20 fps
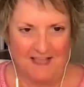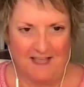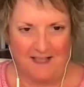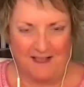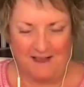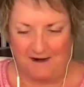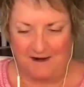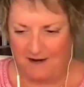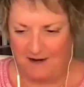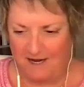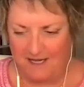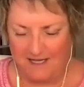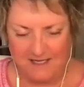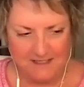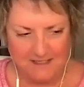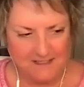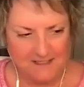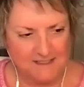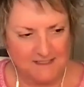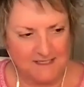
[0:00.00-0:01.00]
And I
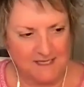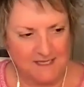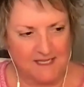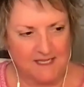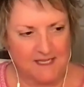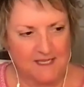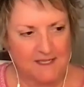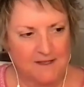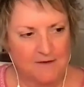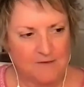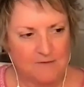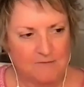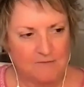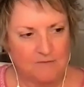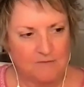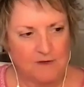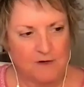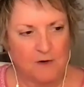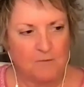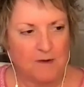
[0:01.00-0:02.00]
can see,
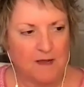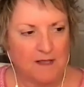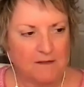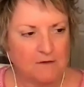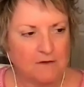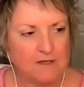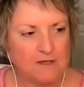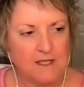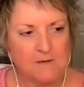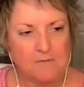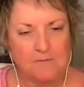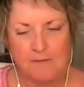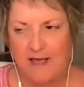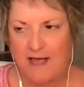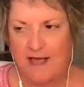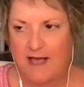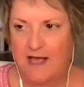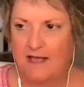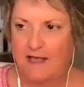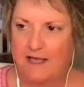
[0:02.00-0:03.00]
by looking
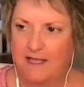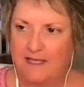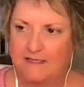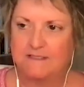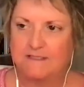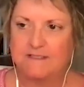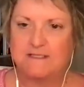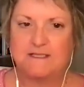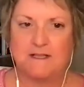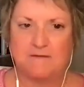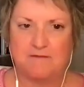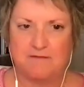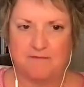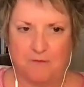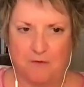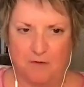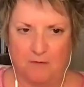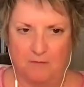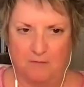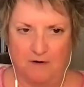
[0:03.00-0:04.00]
back, I can see
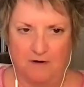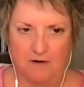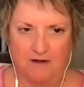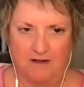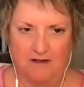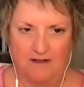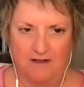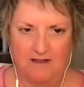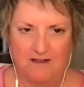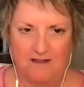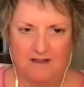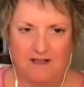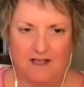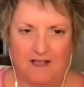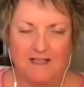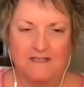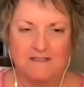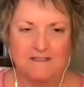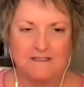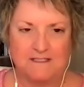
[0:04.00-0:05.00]
forward.
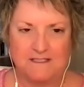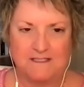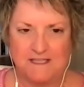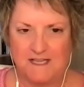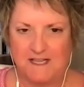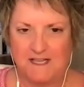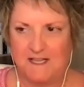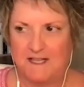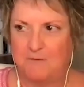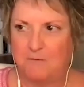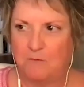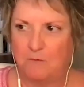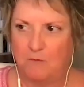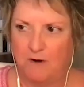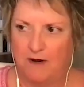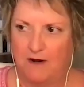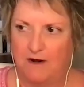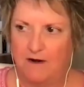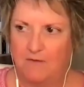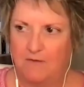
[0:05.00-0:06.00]
I can see
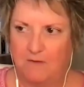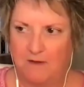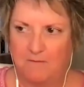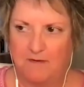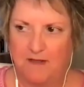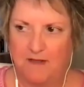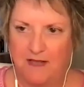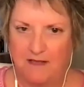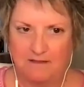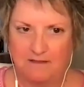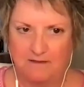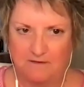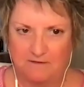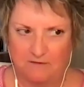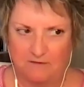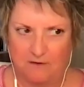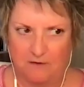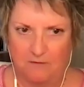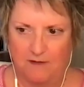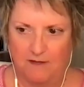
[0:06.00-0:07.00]
where my path is
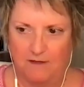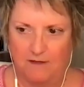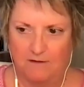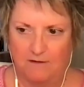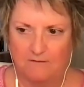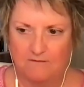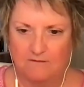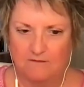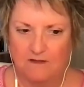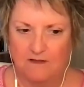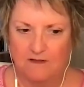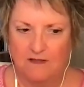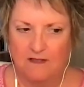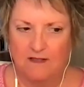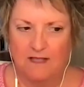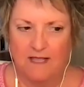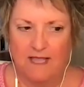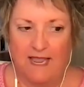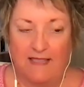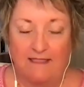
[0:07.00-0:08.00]
going.
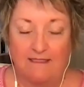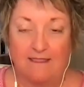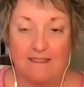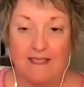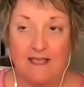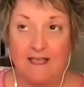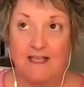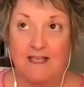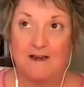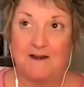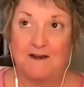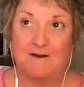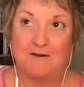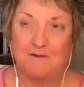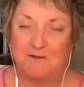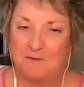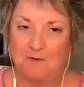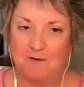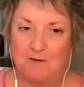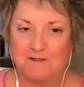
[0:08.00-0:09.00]
And
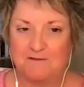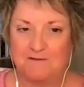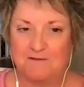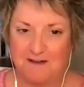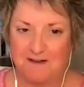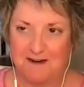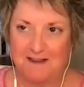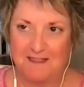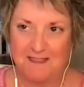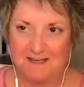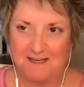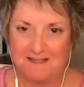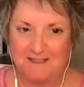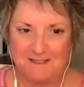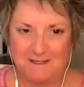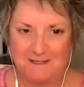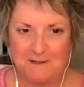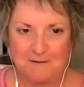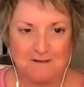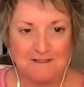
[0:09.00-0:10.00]
then the most fun thing
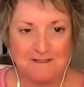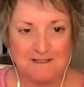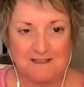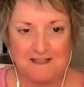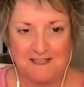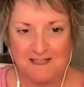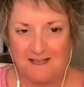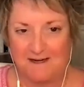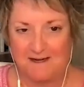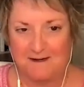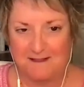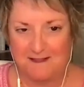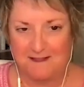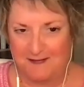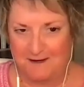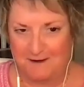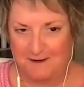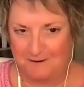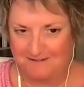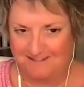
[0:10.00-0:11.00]
to do is at the end of the
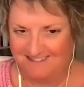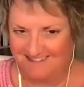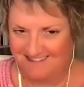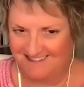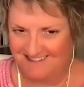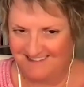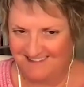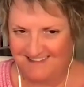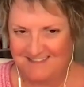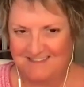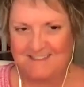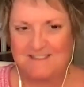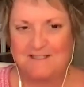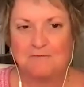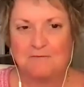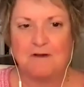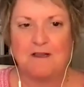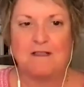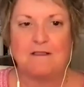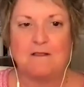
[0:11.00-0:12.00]
year is
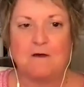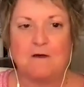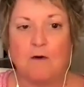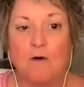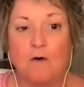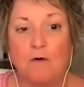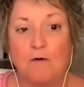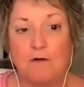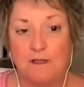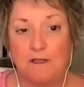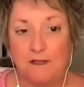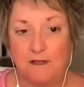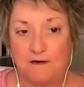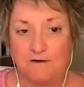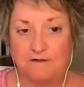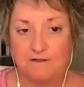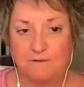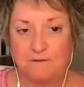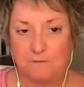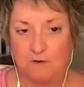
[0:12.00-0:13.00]
to read the whole
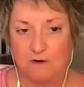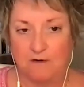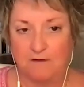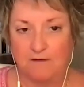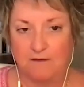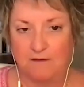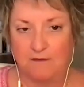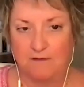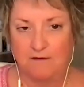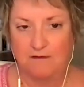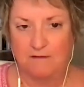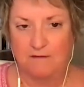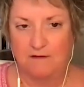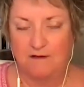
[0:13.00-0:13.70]
year's worth.